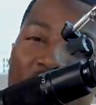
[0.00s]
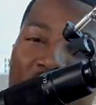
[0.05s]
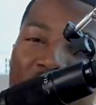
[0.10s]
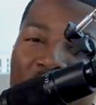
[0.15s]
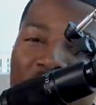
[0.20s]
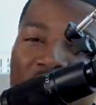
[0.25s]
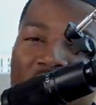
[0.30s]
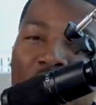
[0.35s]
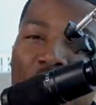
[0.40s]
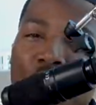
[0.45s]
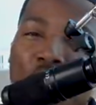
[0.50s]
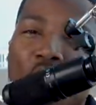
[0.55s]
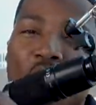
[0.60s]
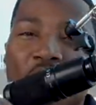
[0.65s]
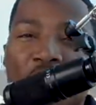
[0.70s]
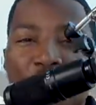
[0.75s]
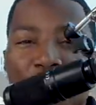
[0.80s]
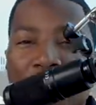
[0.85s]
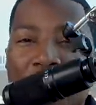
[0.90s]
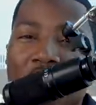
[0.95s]
or you see
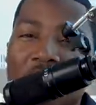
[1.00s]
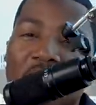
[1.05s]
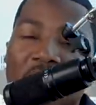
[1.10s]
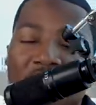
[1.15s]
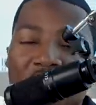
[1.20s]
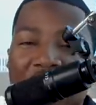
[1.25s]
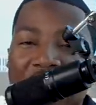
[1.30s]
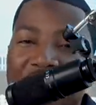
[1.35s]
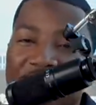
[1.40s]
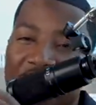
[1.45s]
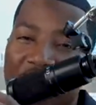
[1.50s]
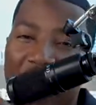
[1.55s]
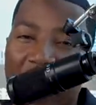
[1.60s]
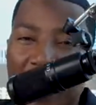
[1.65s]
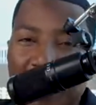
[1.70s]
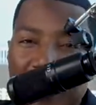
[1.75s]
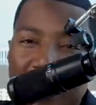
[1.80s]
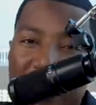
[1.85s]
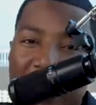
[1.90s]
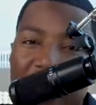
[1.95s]
walking around looking like
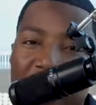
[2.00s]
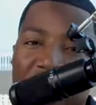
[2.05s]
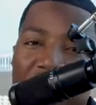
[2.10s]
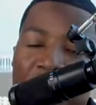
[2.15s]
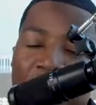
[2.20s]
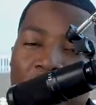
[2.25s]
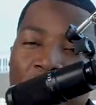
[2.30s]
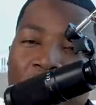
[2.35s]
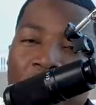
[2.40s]
zombies.